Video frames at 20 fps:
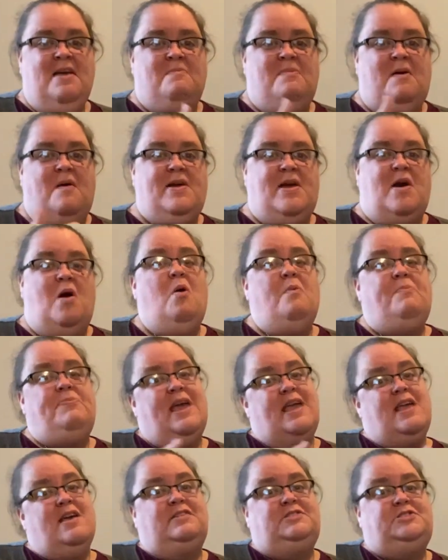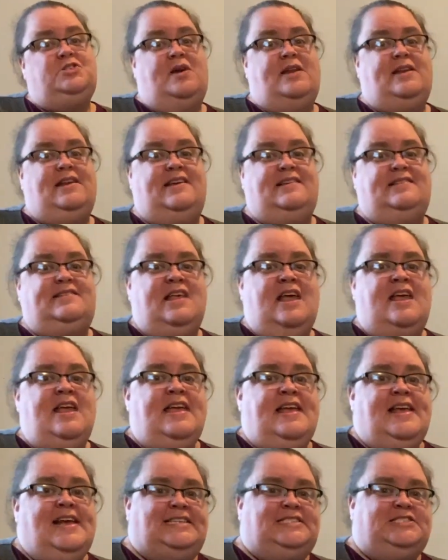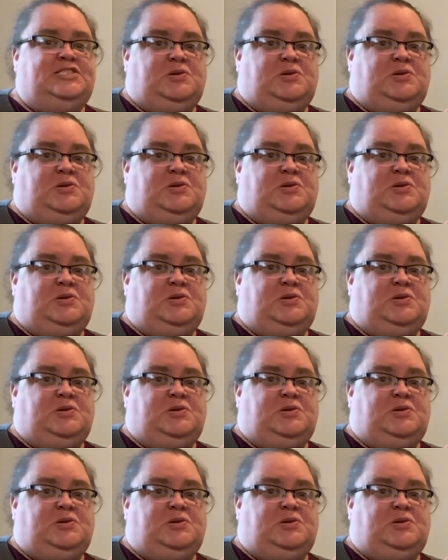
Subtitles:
But we hope that you'll join us in